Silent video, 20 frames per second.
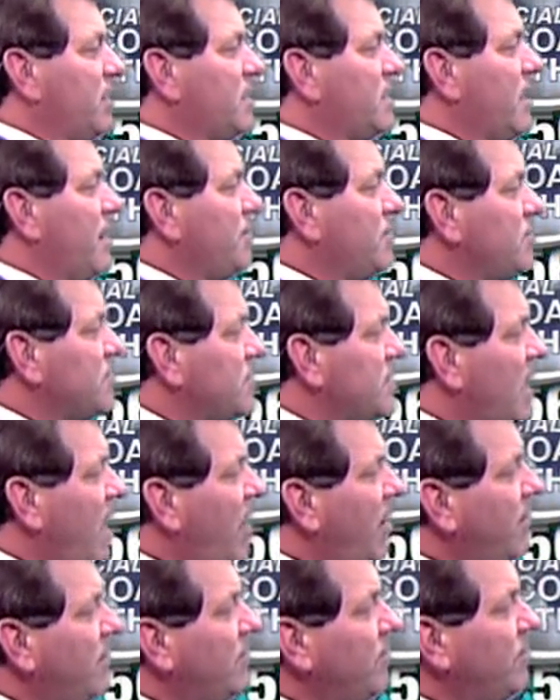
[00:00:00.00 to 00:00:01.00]
Temperatures
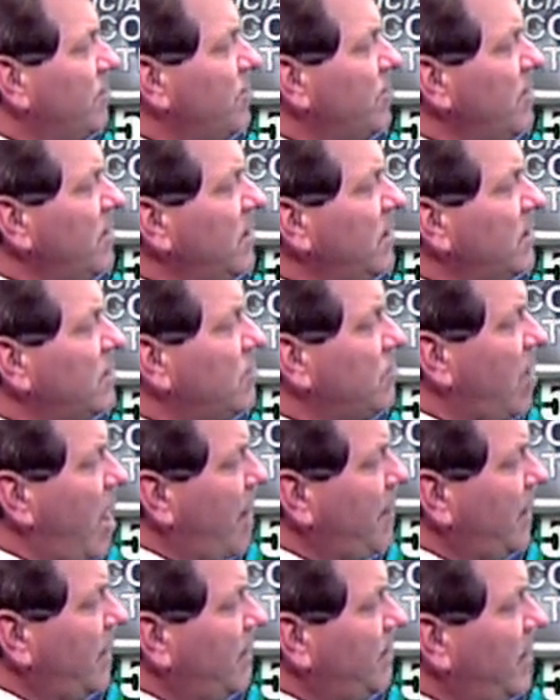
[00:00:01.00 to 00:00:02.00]
now really
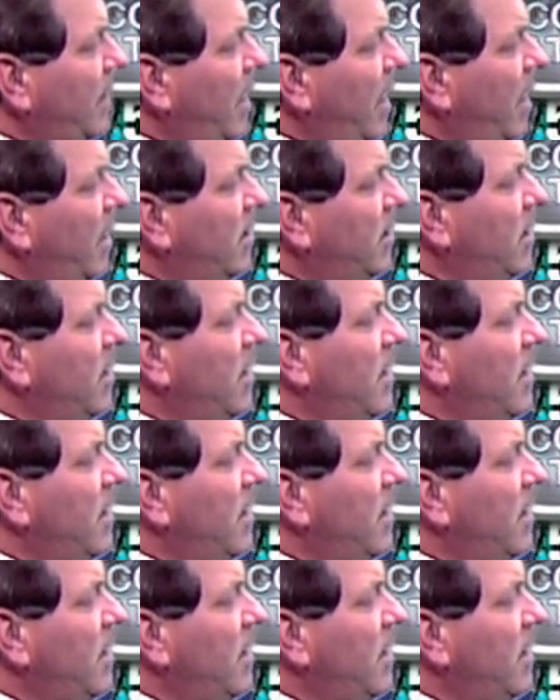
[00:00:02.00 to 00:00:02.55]
dropping behind